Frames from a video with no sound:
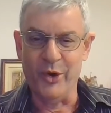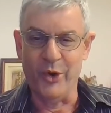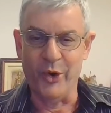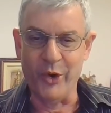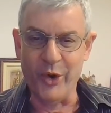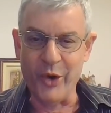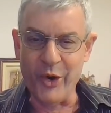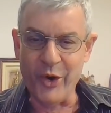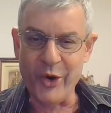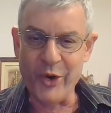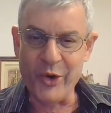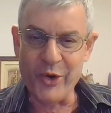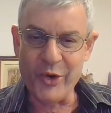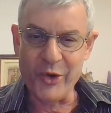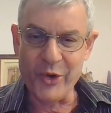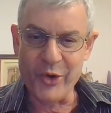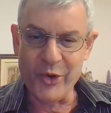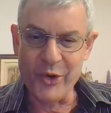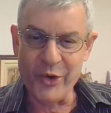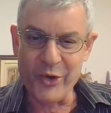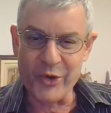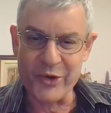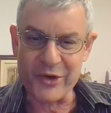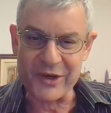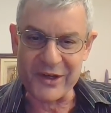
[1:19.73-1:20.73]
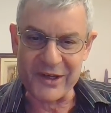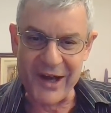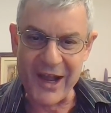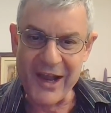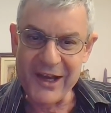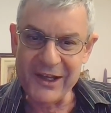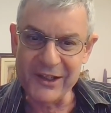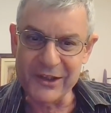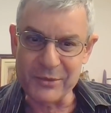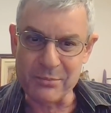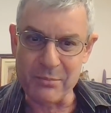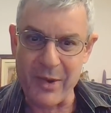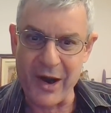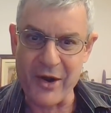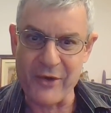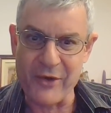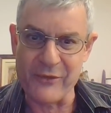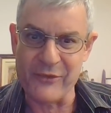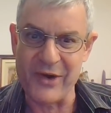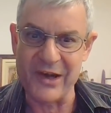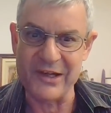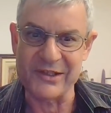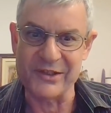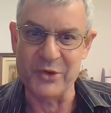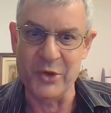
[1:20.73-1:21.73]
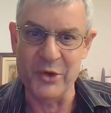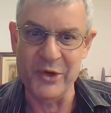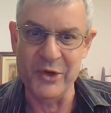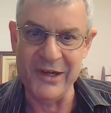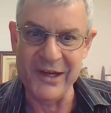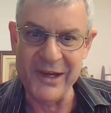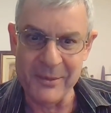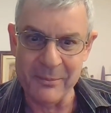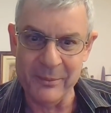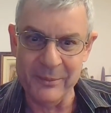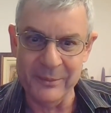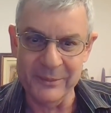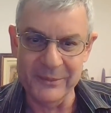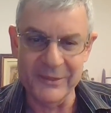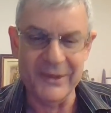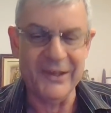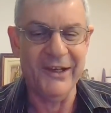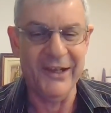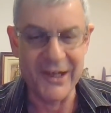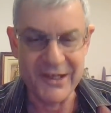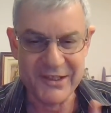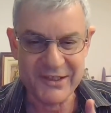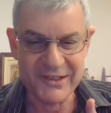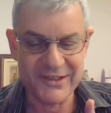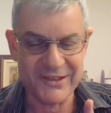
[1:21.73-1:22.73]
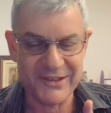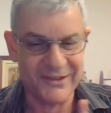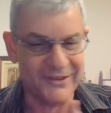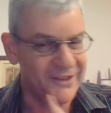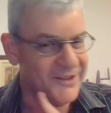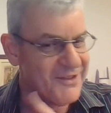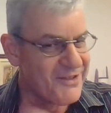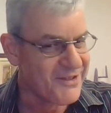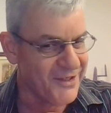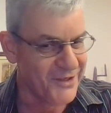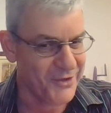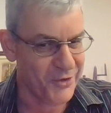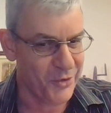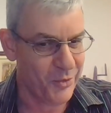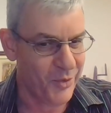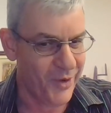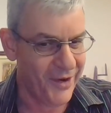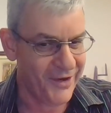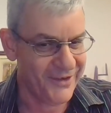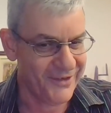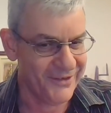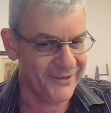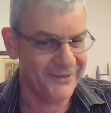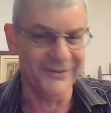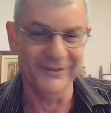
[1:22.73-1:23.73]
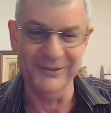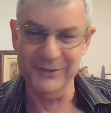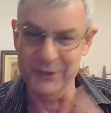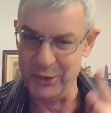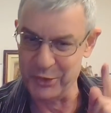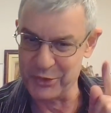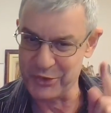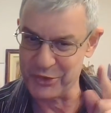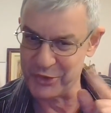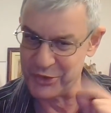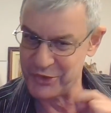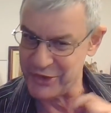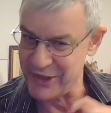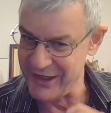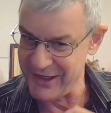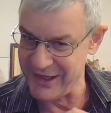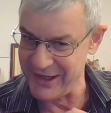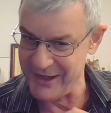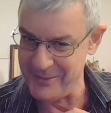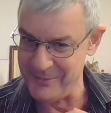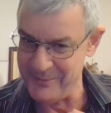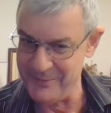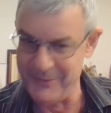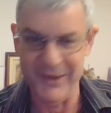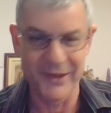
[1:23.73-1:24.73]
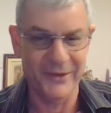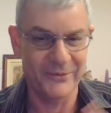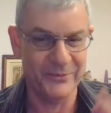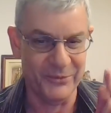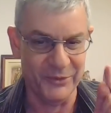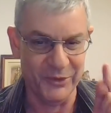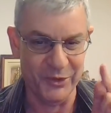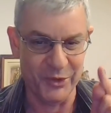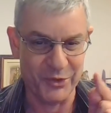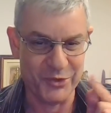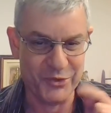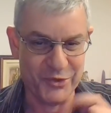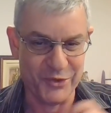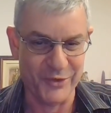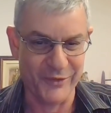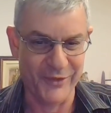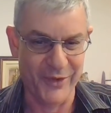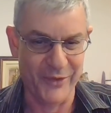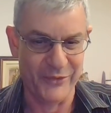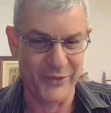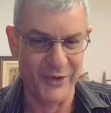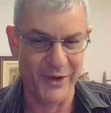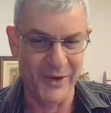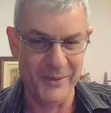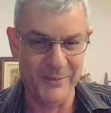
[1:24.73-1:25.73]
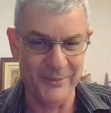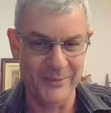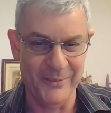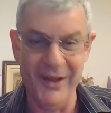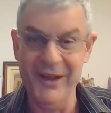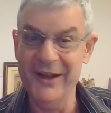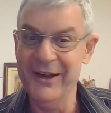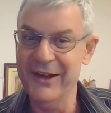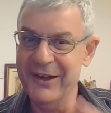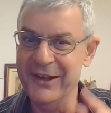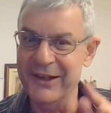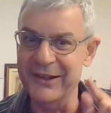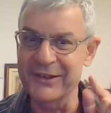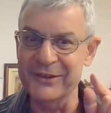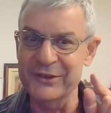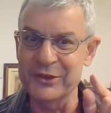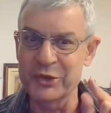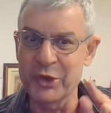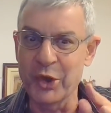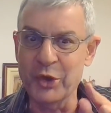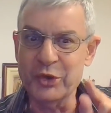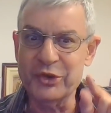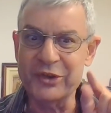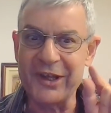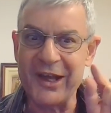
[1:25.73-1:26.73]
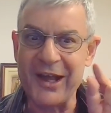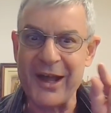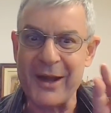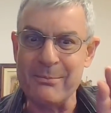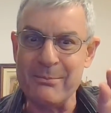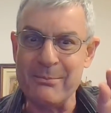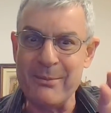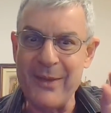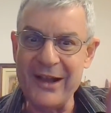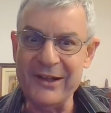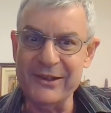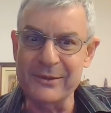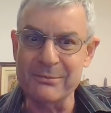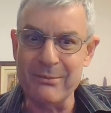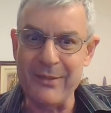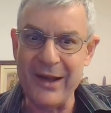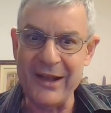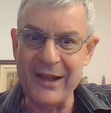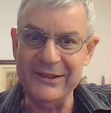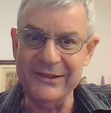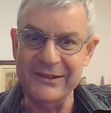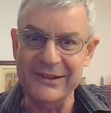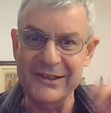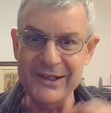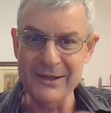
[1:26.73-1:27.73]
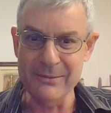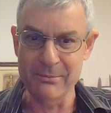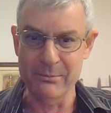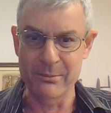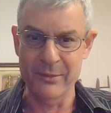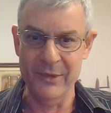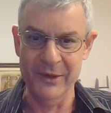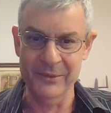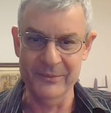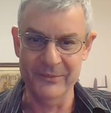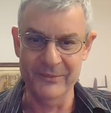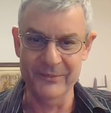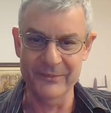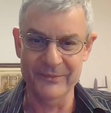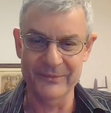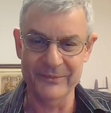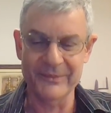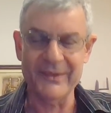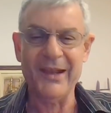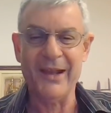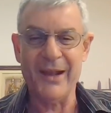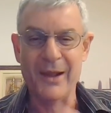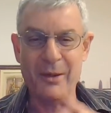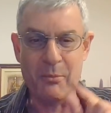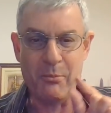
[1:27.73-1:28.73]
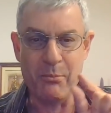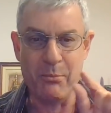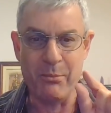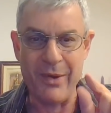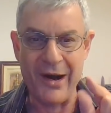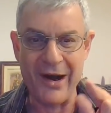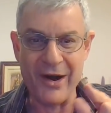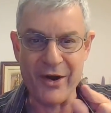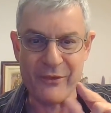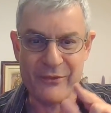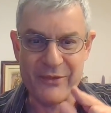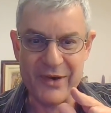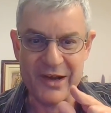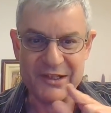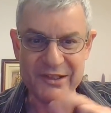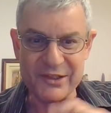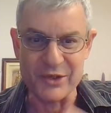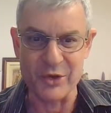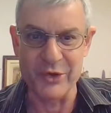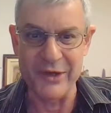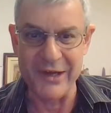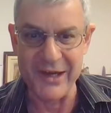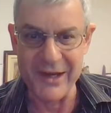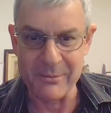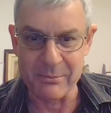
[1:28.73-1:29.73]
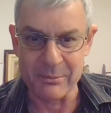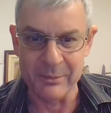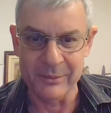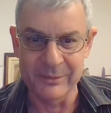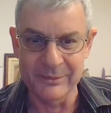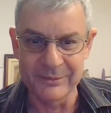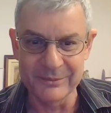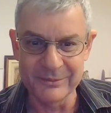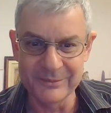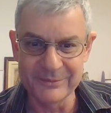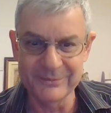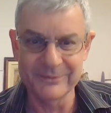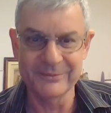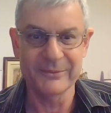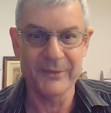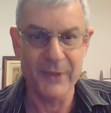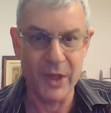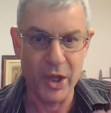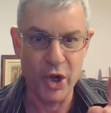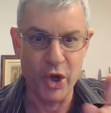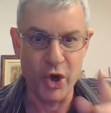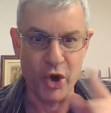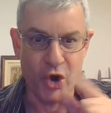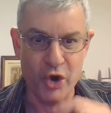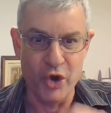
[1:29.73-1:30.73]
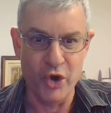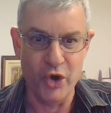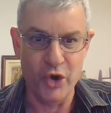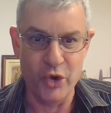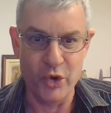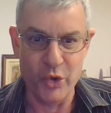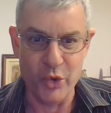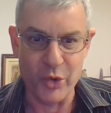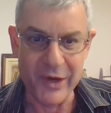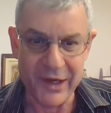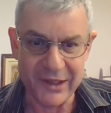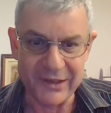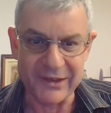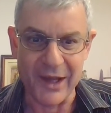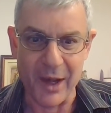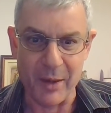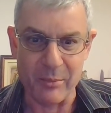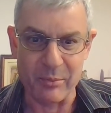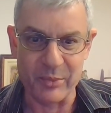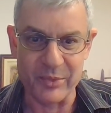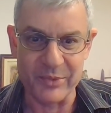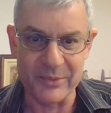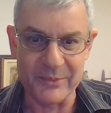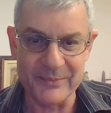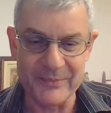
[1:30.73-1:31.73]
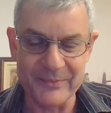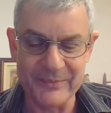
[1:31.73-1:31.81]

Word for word: All right, Balvazonim. Yes, that's a new one. Not Shoshanim, not Shovavim, not Chmadmadim. Balvazonim. Look it up.